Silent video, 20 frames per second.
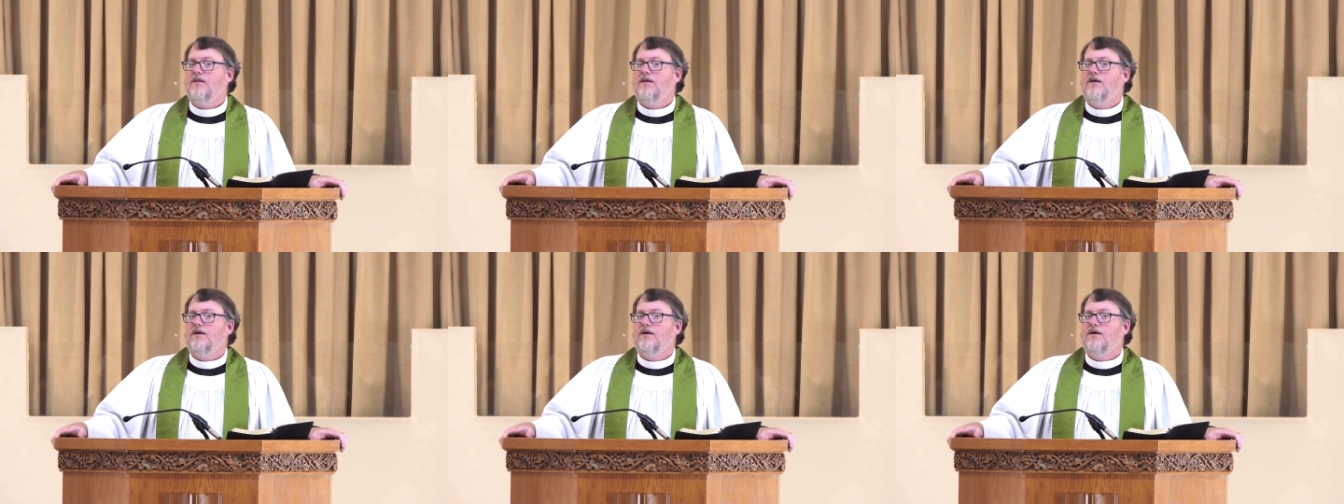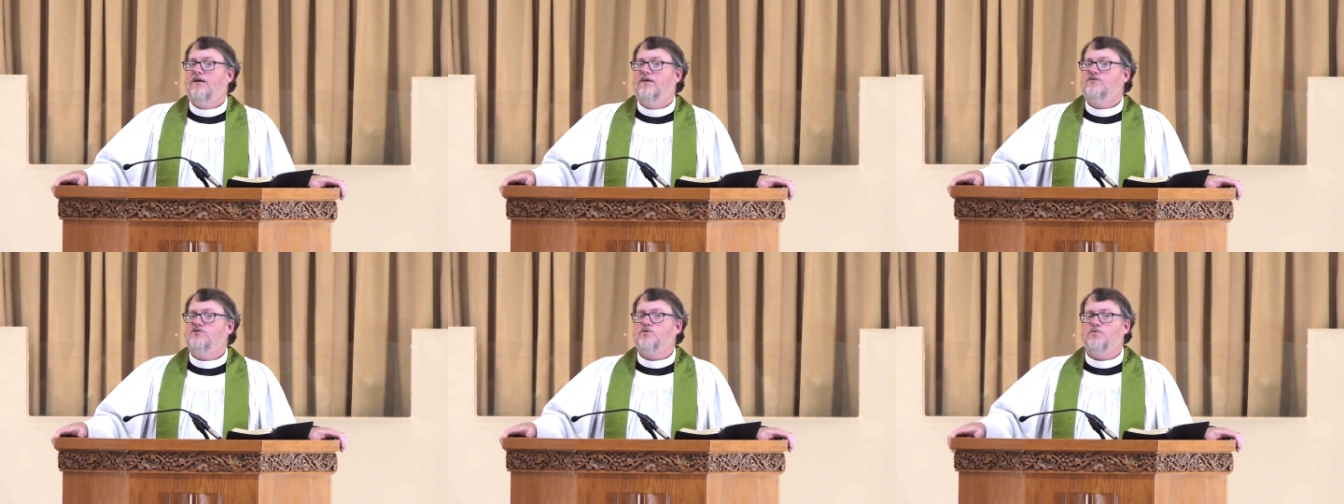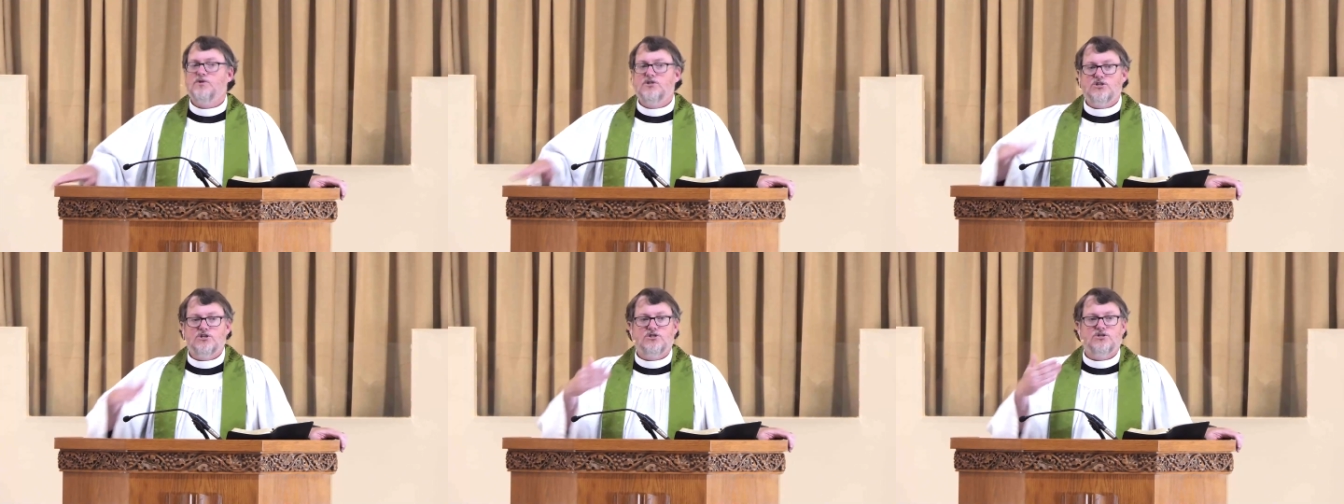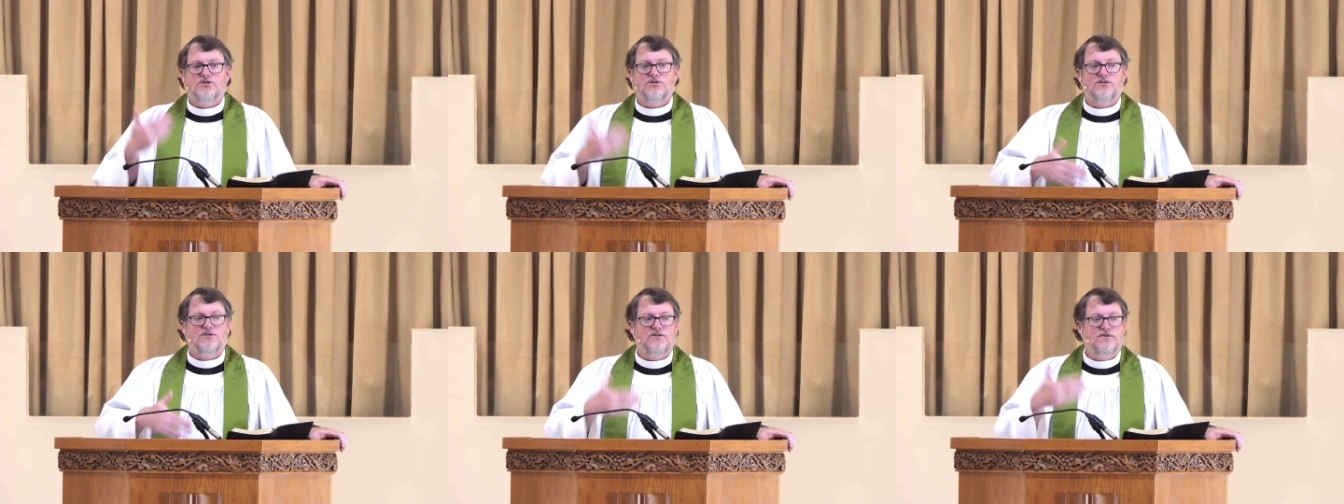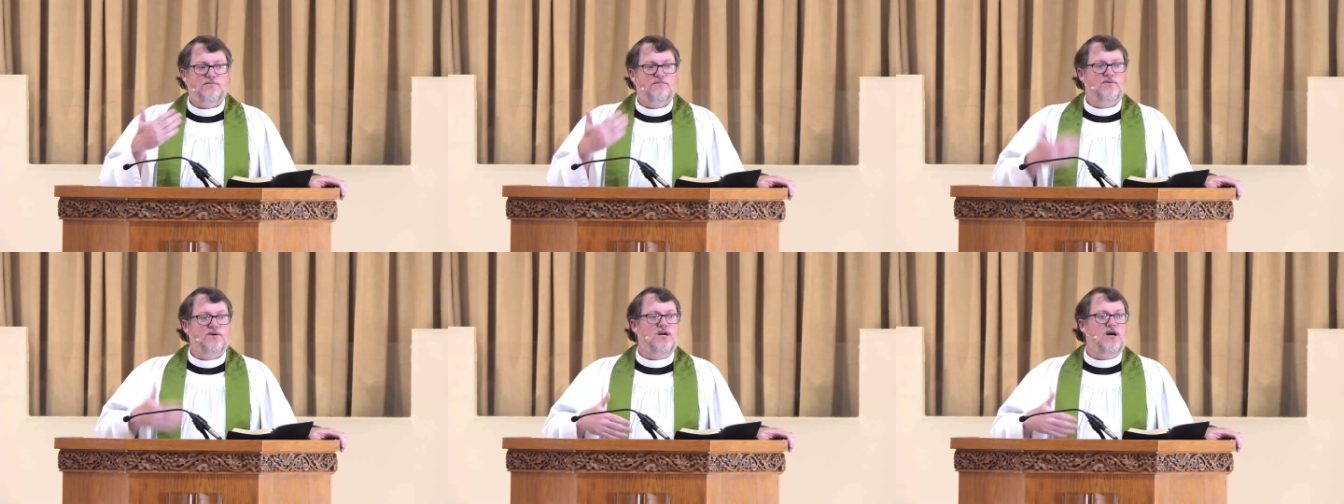And so we just
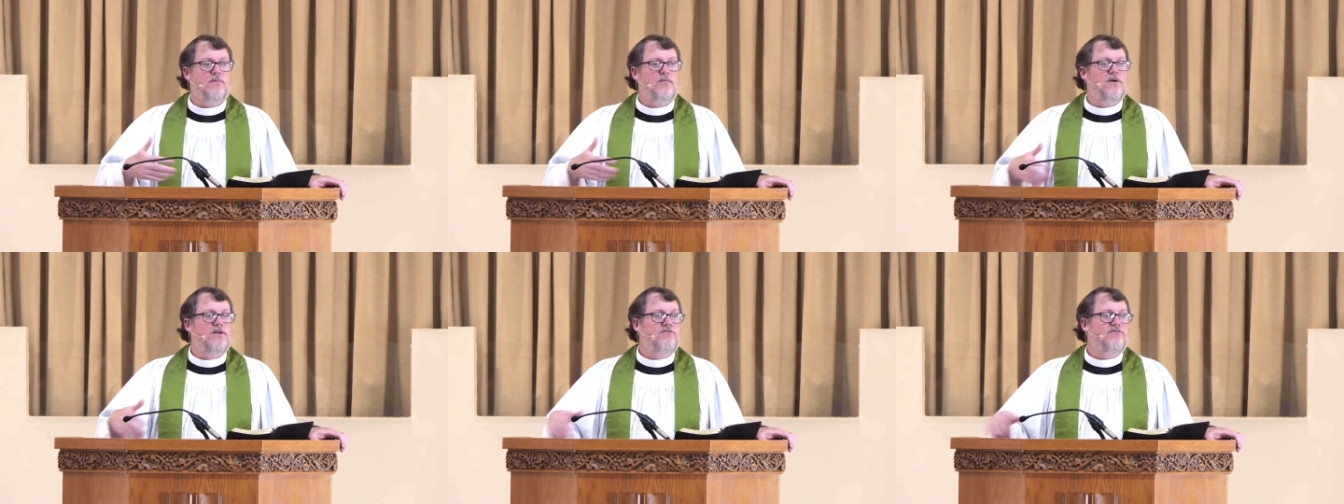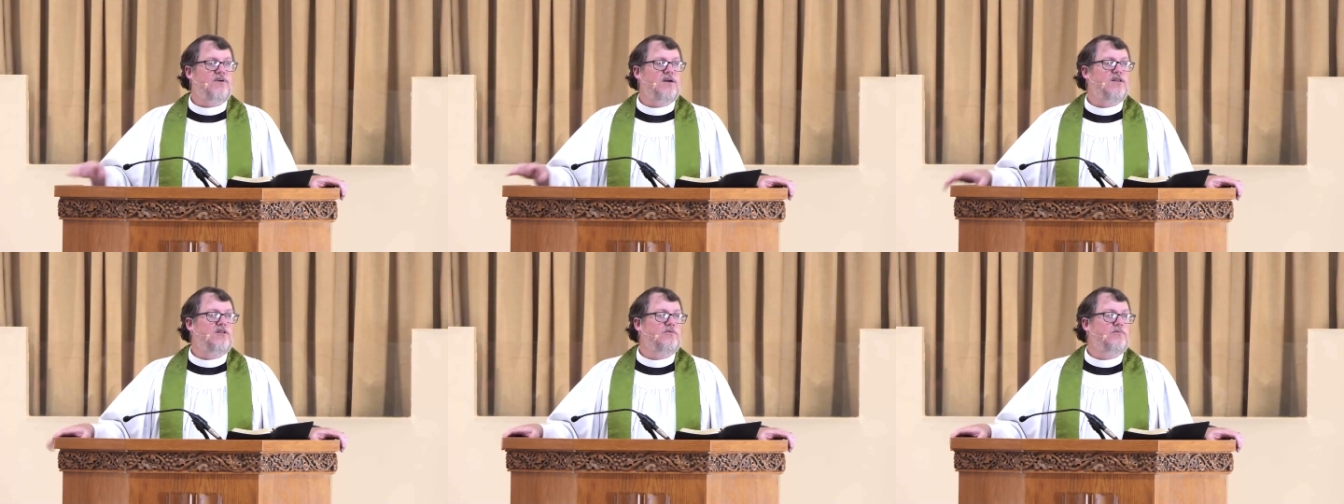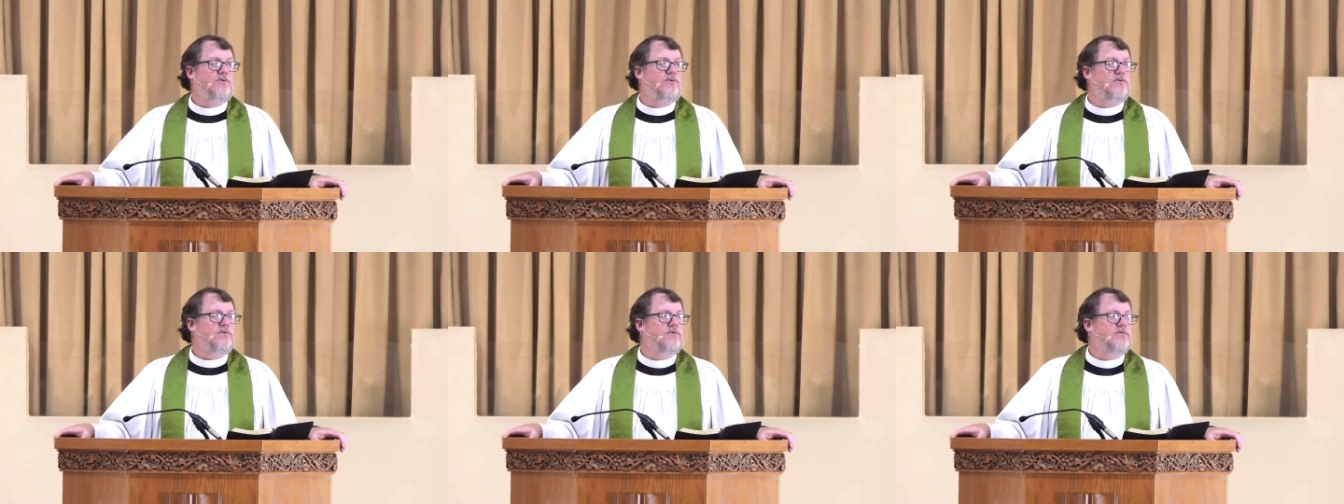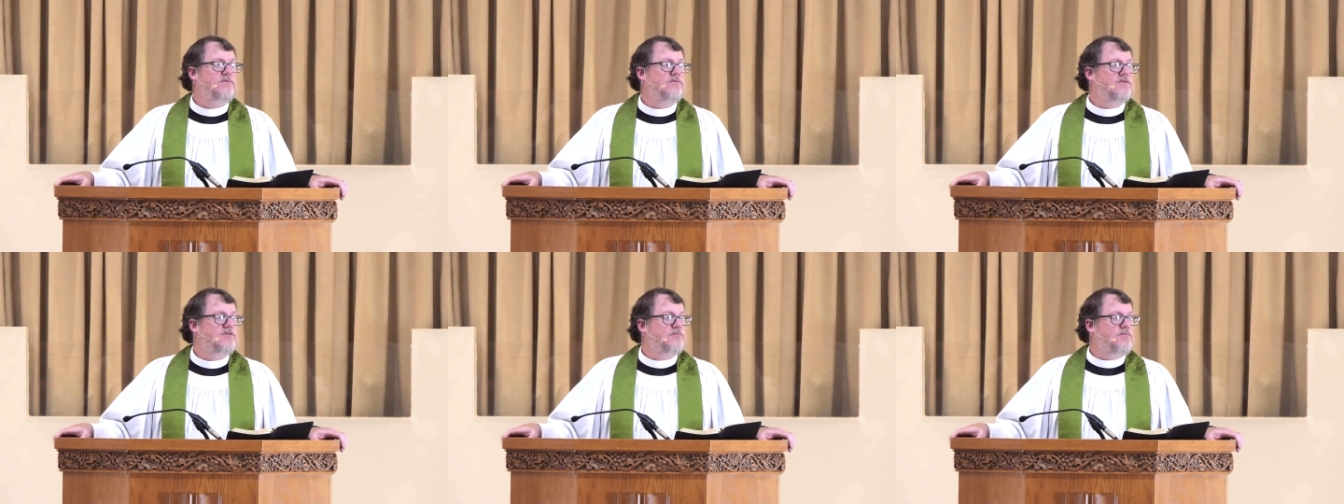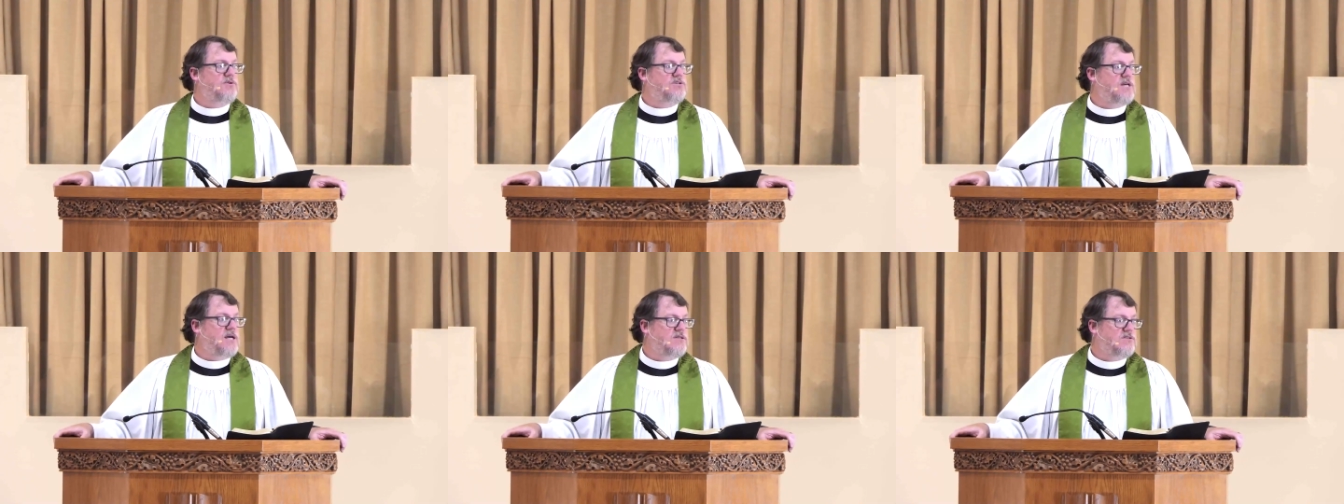become unavailable to
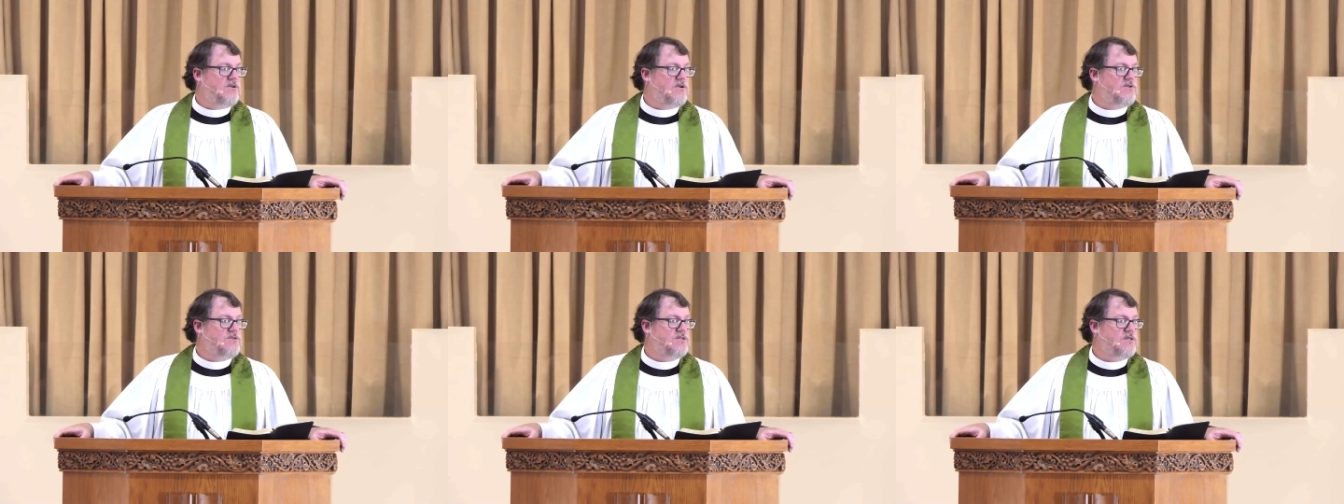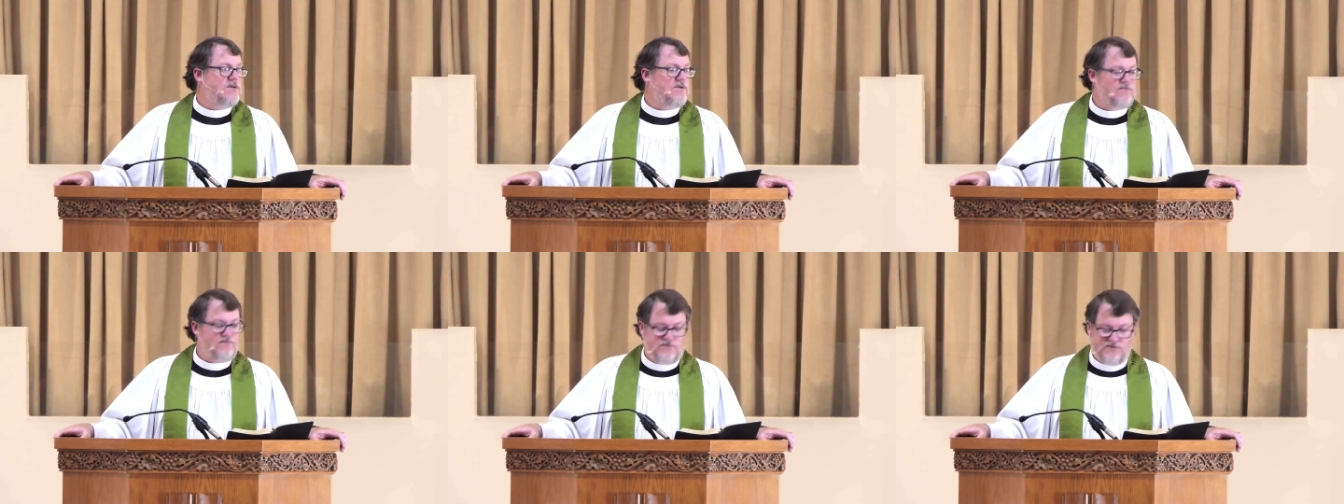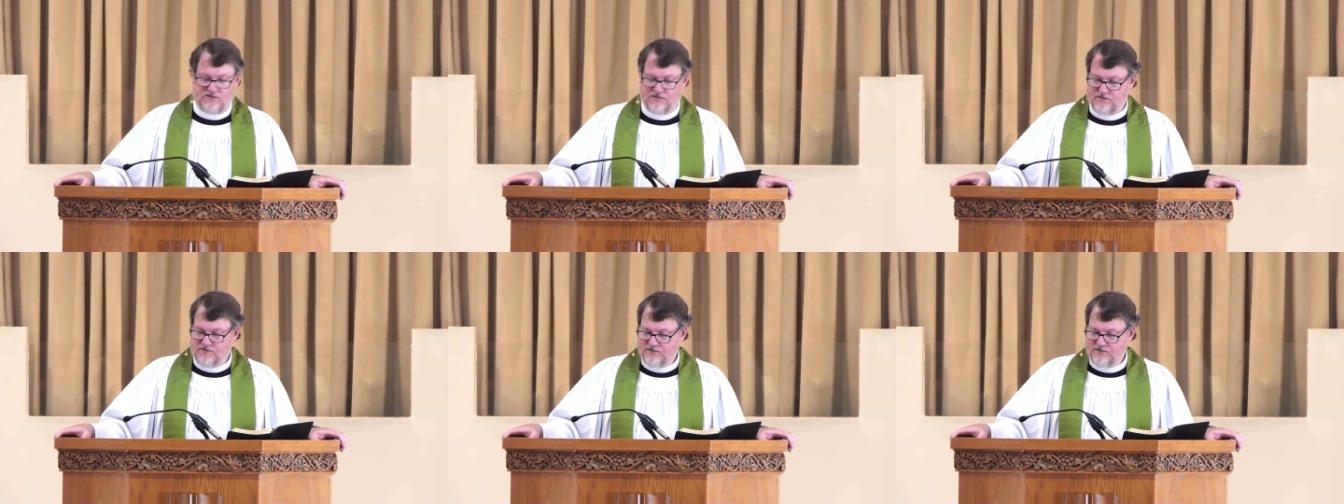protect ourselves.